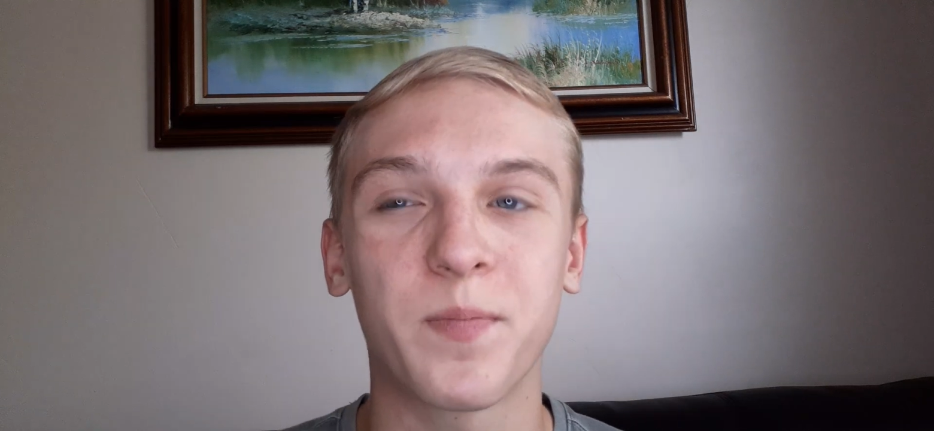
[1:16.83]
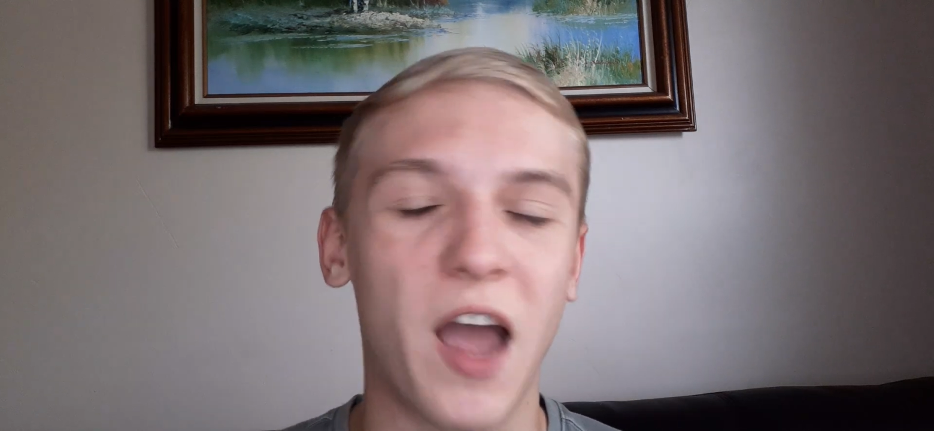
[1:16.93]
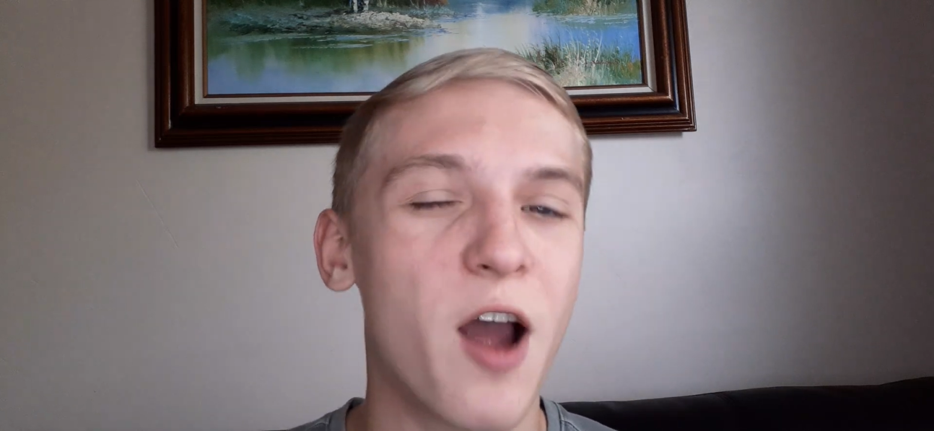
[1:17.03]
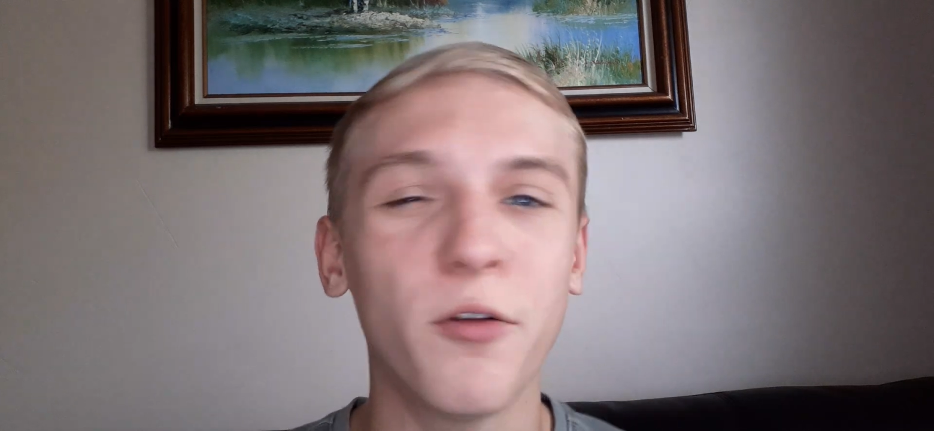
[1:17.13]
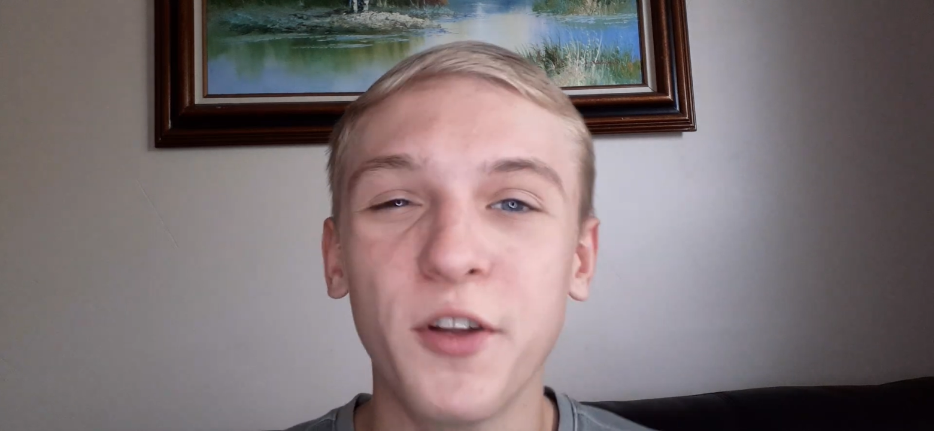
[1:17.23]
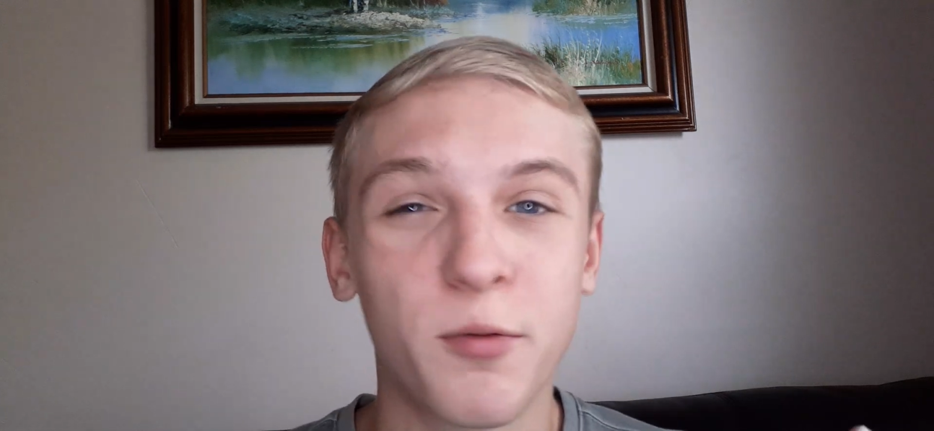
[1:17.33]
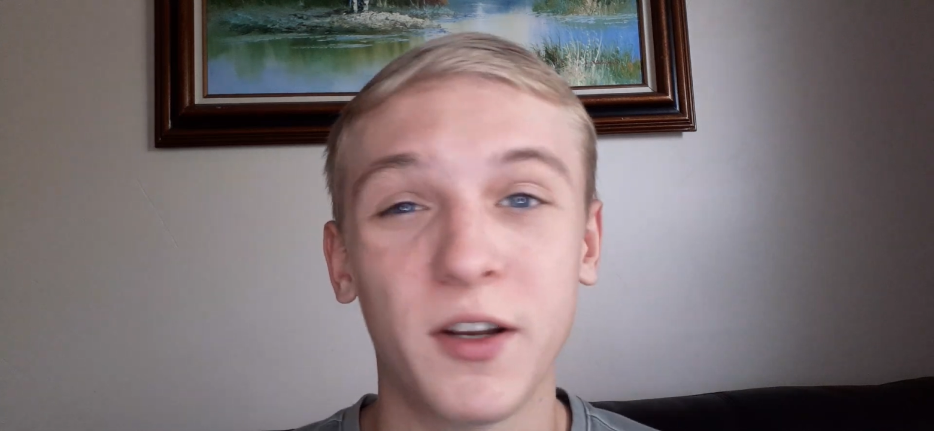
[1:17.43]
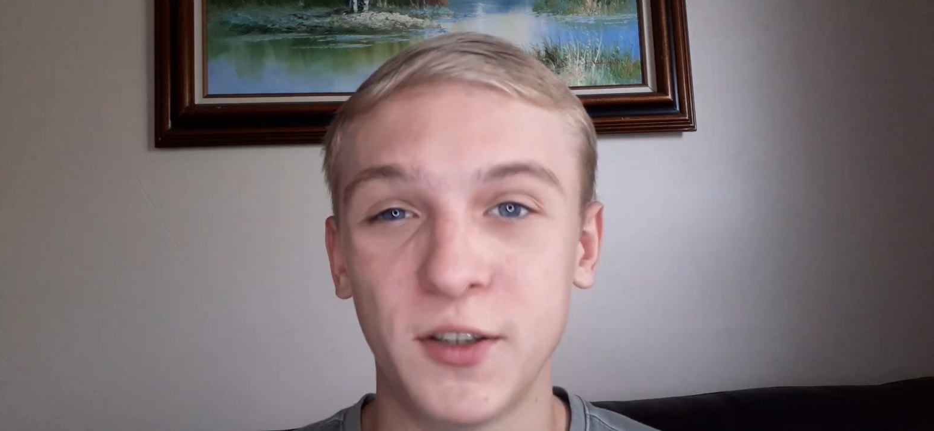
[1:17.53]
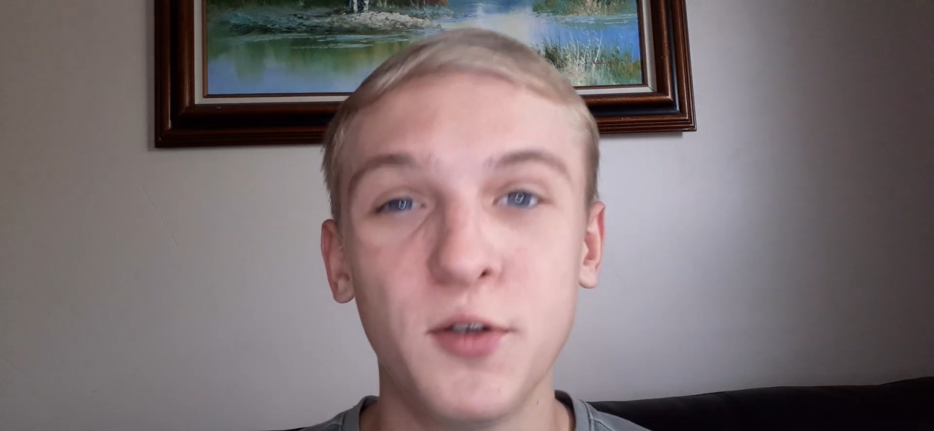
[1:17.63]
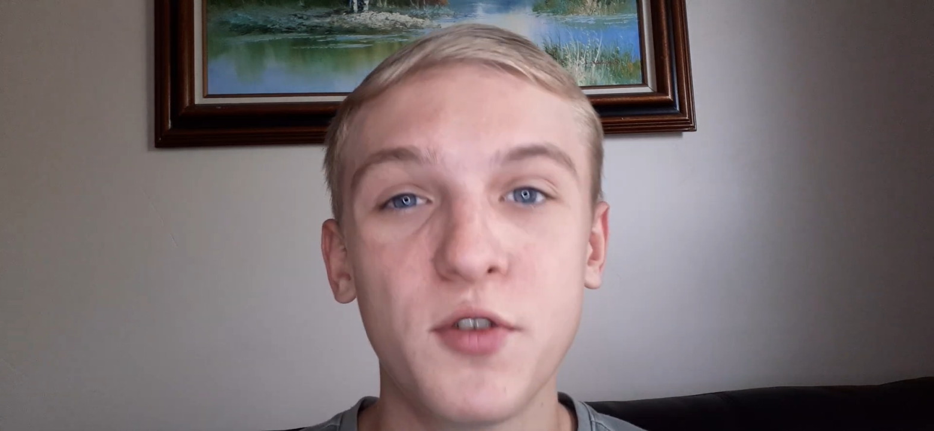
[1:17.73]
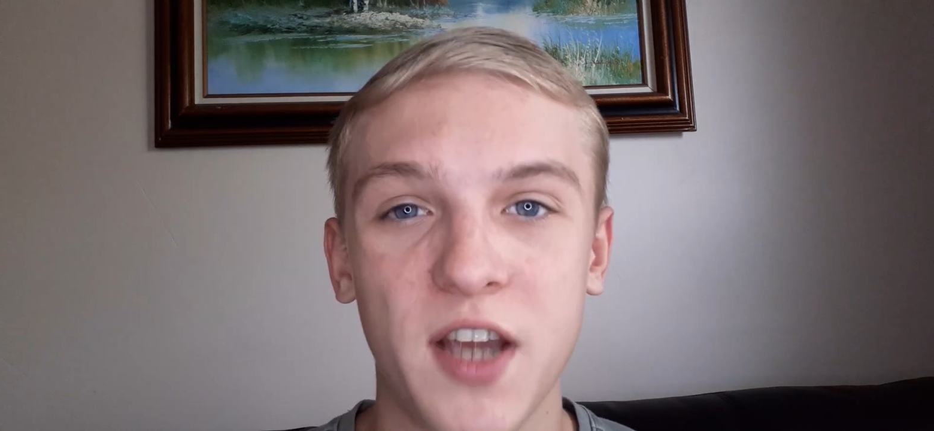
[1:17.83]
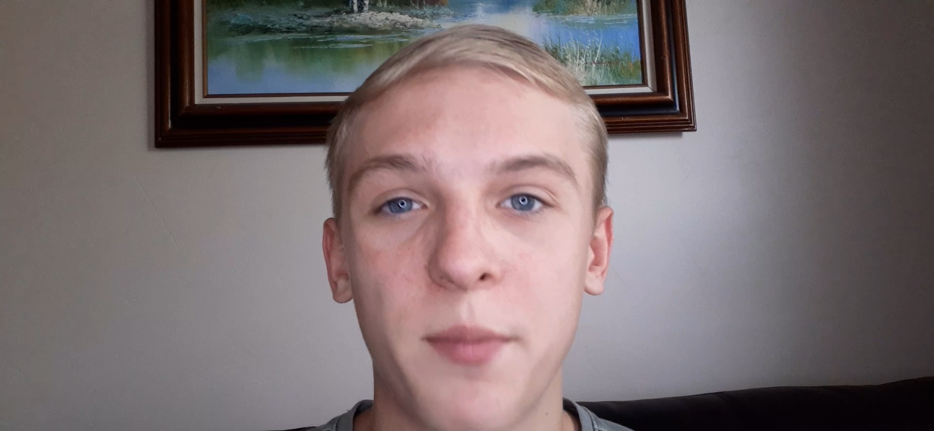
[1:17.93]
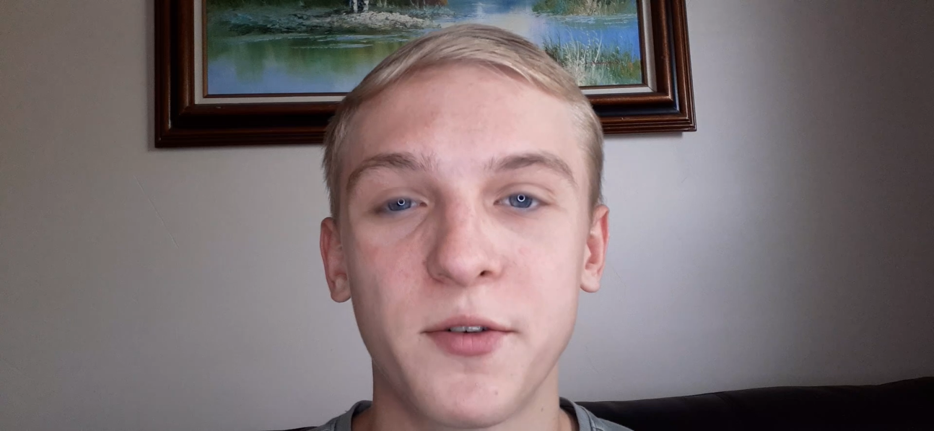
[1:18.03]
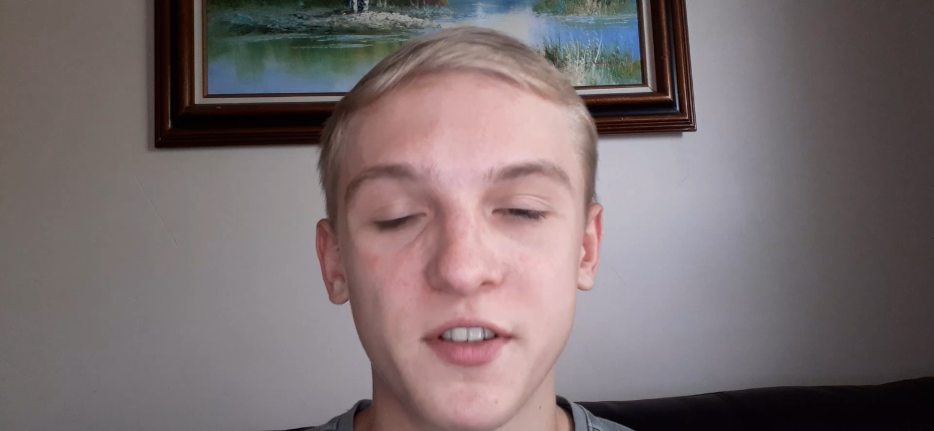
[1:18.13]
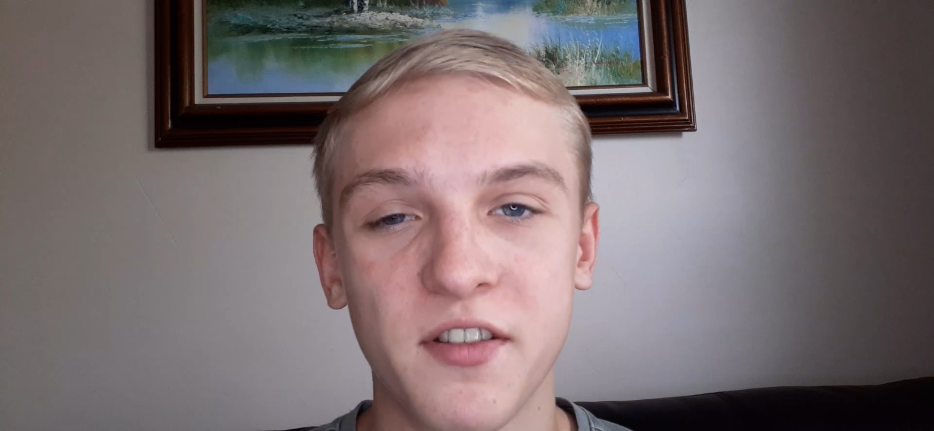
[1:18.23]
I only read two
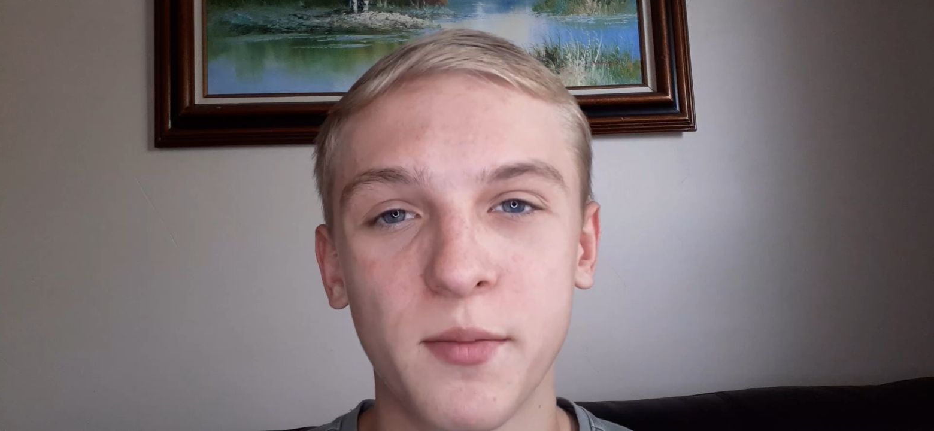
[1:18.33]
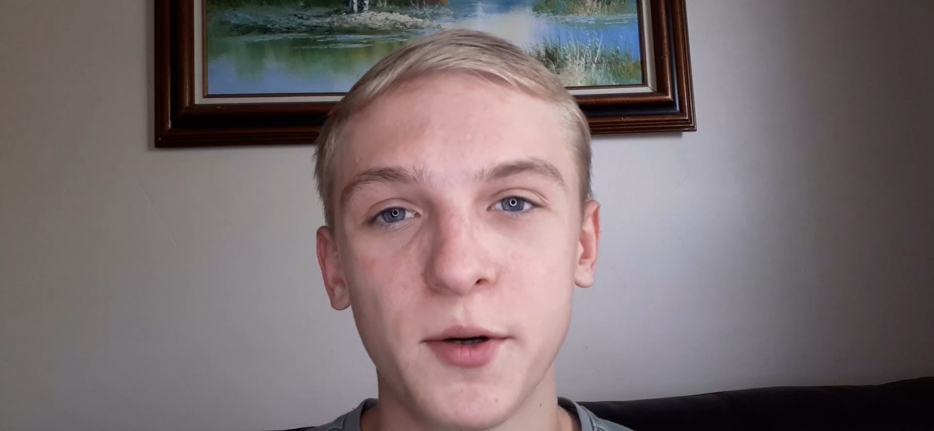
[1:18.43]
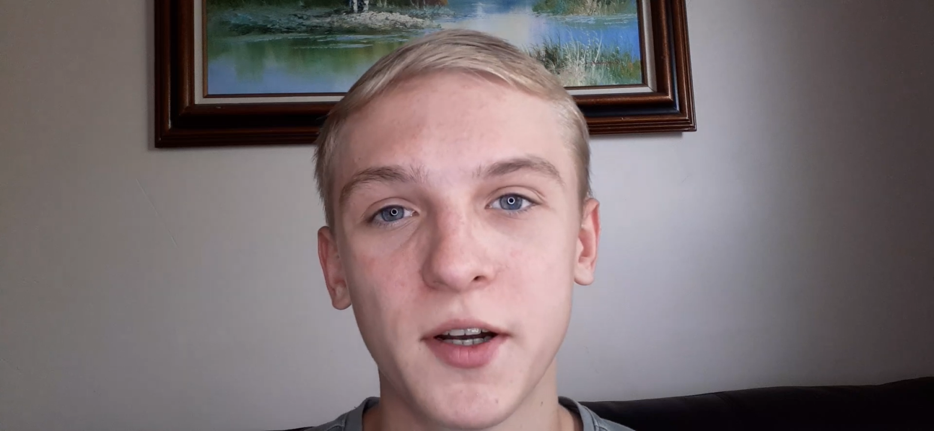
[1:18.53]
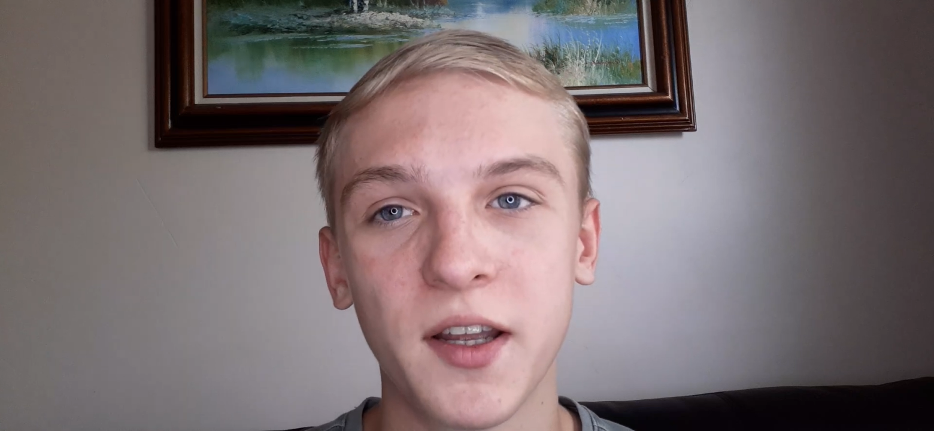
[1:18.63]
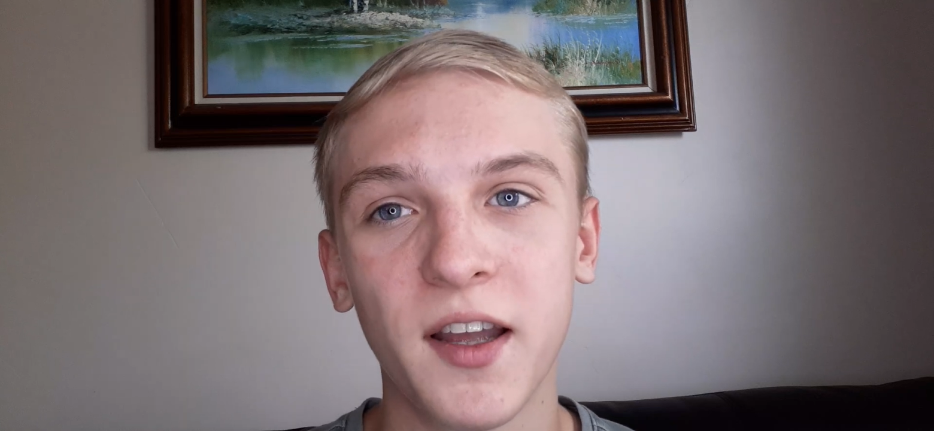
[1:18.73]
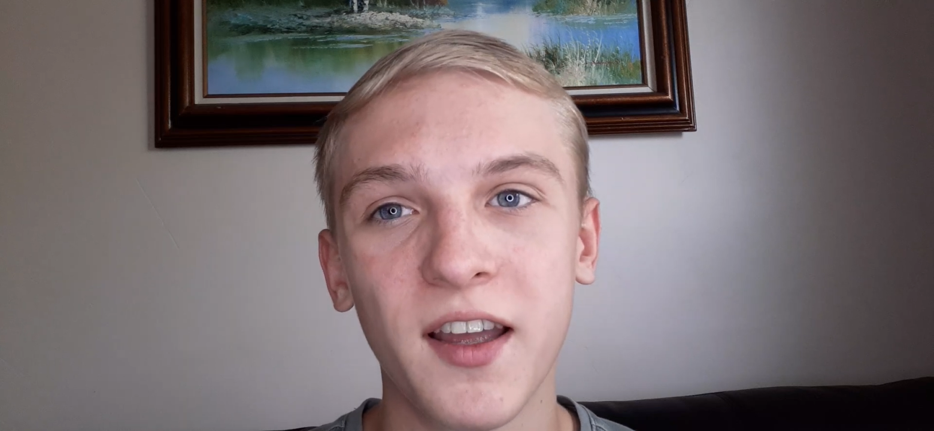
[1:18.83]
chapters of the book.